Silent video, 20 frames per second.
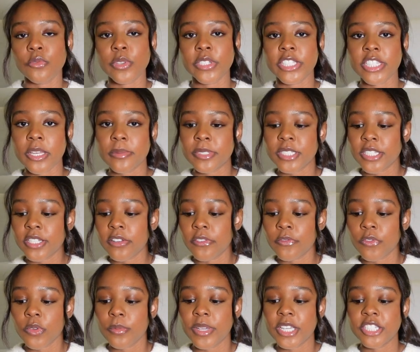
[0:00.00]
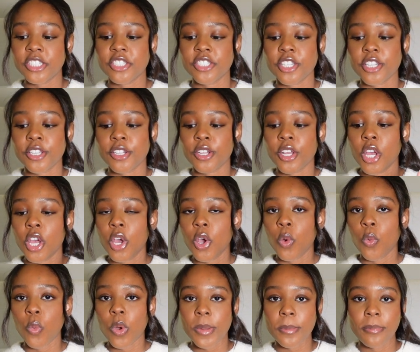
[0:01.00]
reception information,
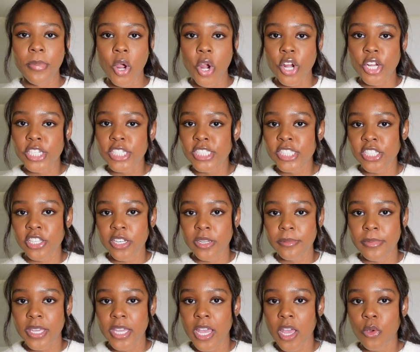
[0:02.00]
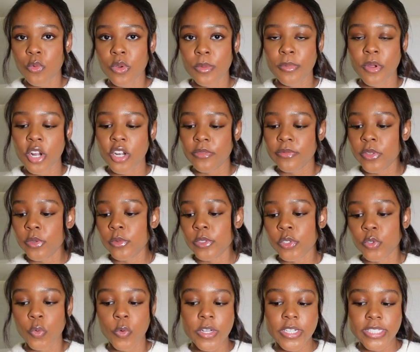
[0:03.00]
what part it's going to be at, what part of the
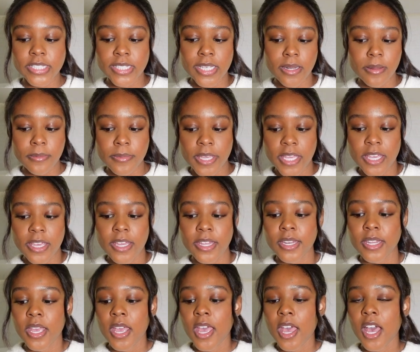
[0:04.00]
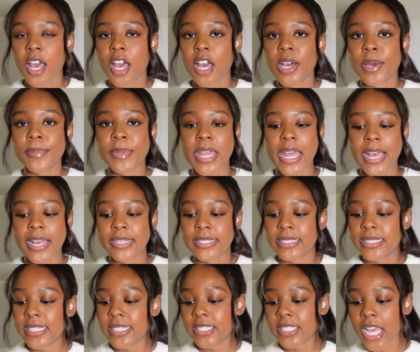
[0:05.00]
resort it's going to be in. Um, it has
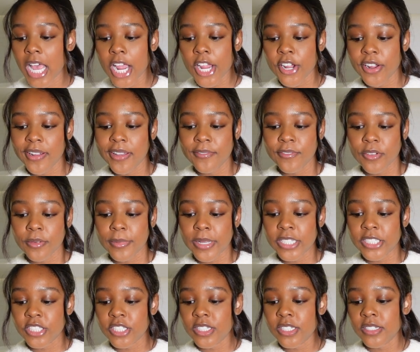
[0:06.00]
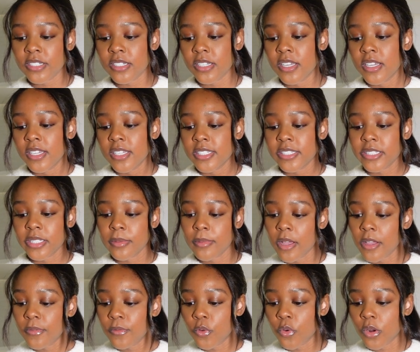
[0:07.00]
the attire information,
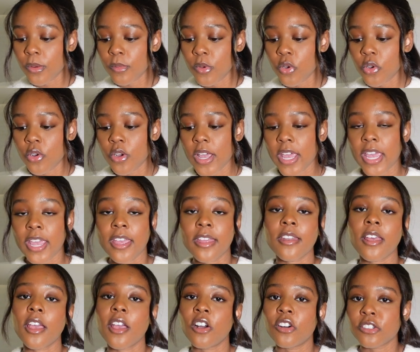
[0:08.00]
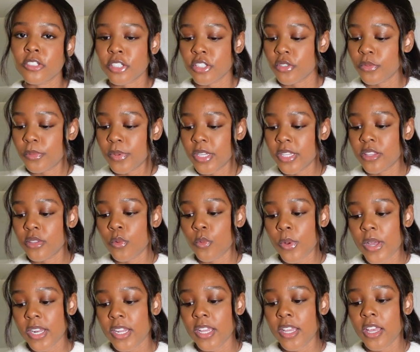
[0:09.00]
semi-formal, and I also put the
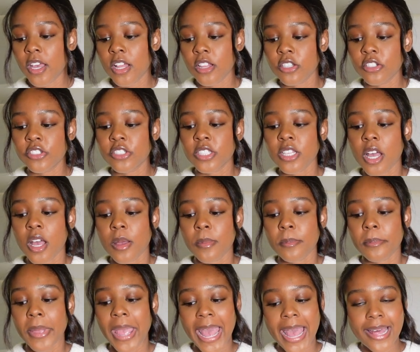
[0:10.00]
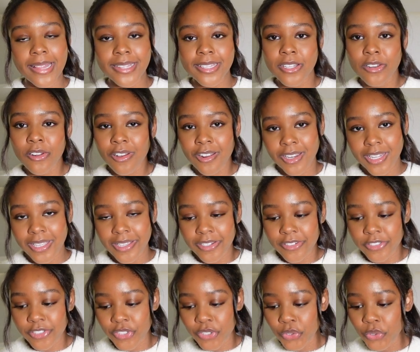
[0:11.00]
wedding colors um, palette on here
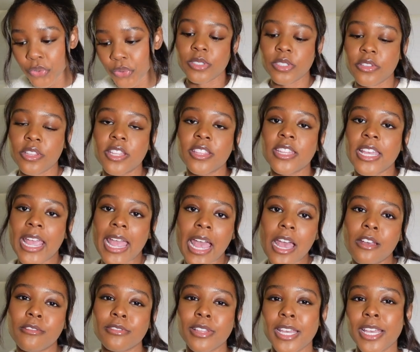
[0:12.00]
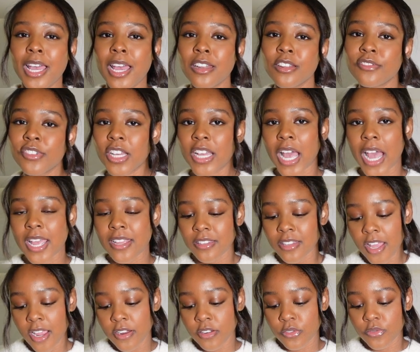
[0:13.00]
too so that they have like kind of a
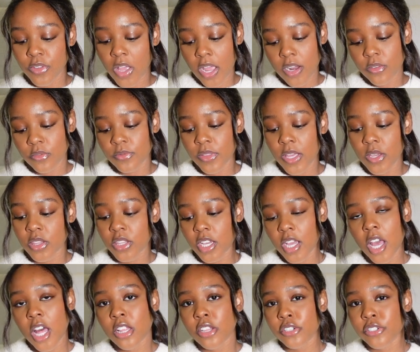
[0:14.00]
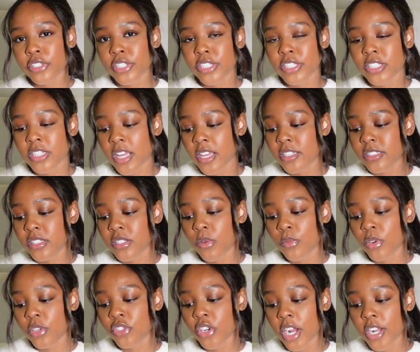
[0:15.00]
guideline of kind of like the colors and things that
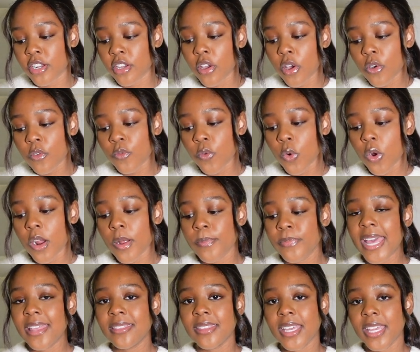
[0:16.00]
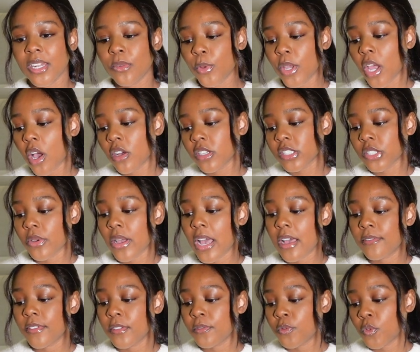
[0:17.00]
we're trying to go for. And then we also
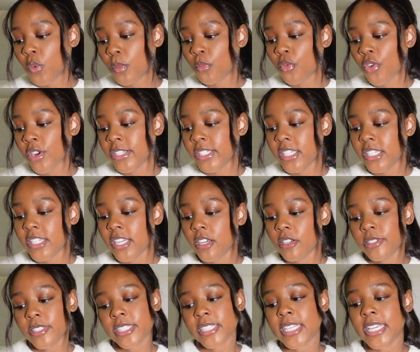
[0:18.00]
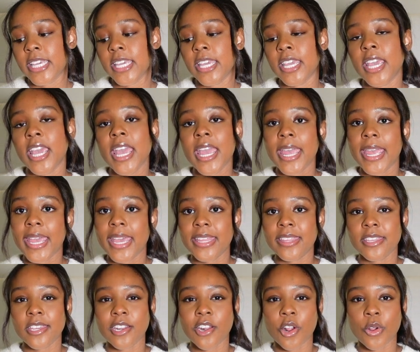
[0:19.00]
have a for more details see and
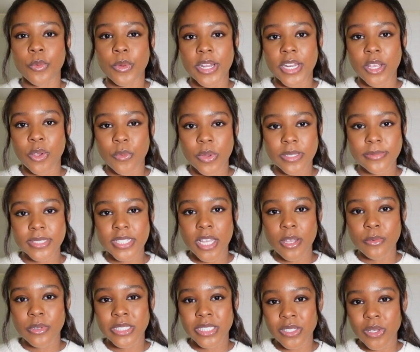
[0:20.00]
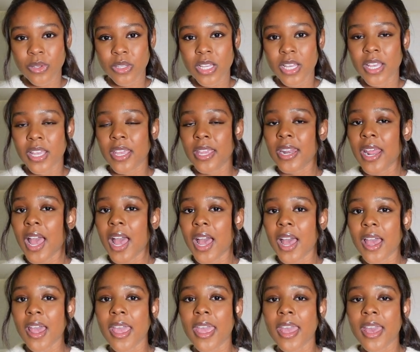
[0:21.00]
then our wedding website Winzola and
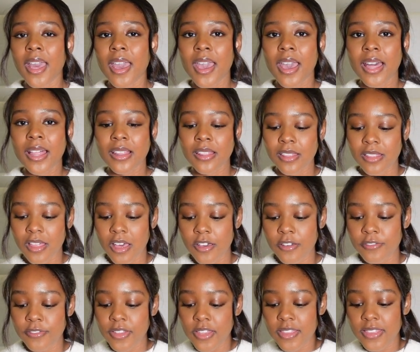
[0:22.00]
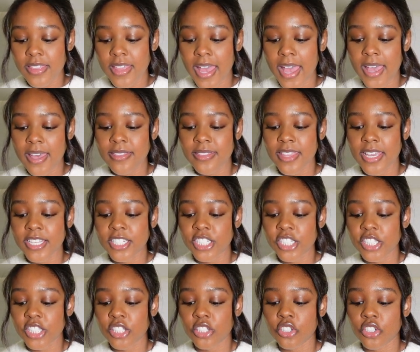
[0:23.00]
I love that. They
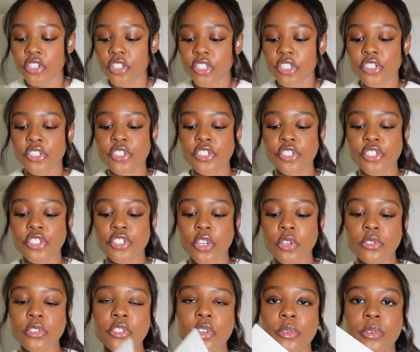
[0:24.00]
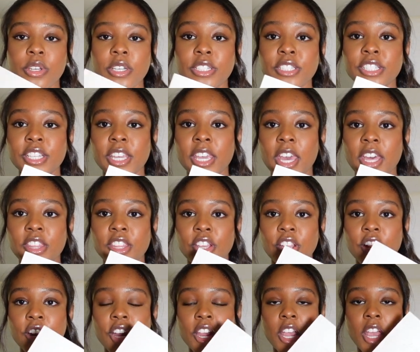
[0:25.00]
just look so, so good
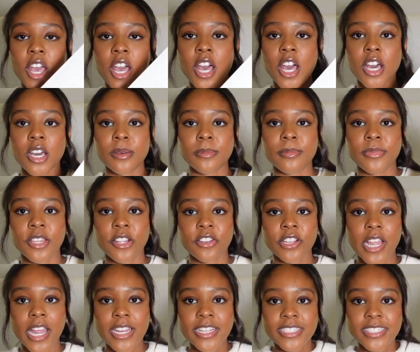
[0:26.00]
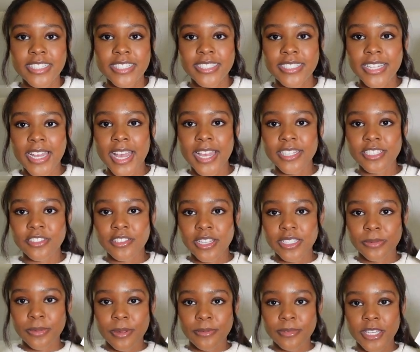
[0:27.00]
together. Um, they're kind of stacked. You
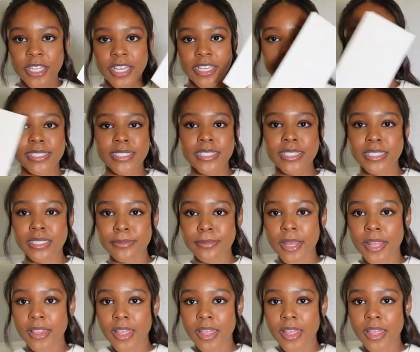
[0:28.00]
guys probably can't see because my